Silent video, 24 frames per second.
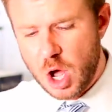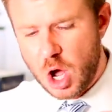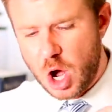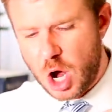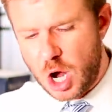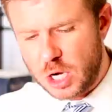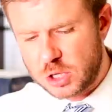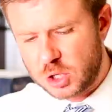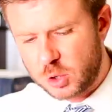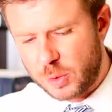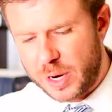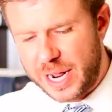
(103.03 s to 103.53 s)

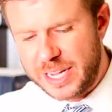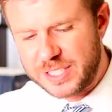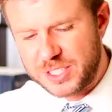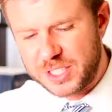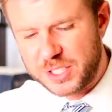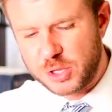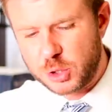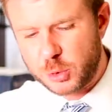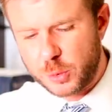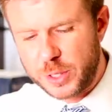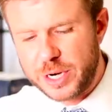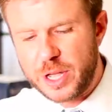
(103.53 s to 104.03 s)

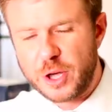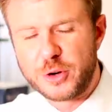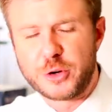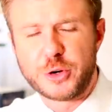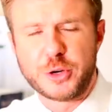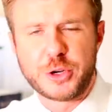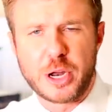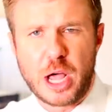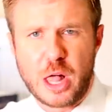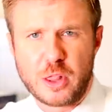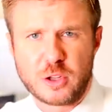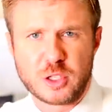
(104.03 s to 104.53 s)
authorizing three
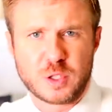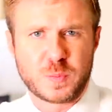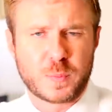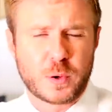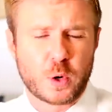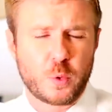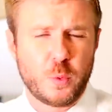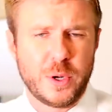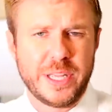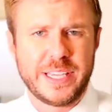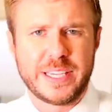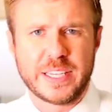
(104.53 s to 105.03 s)
hundred dollars
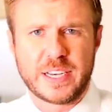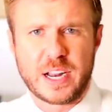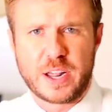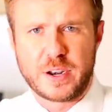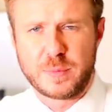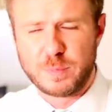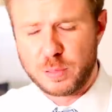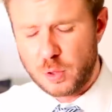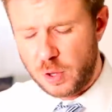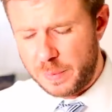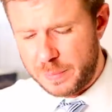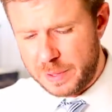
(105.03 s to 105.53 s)
per week in
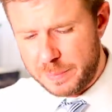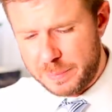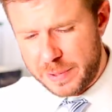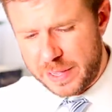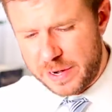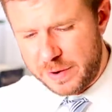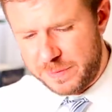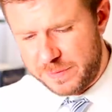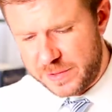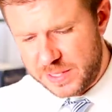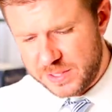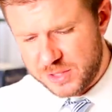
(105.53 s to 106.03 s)
unemployment
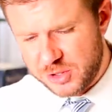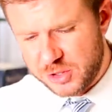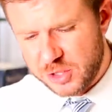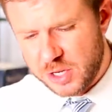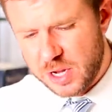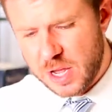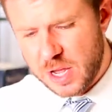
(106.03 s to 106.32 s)
benefits.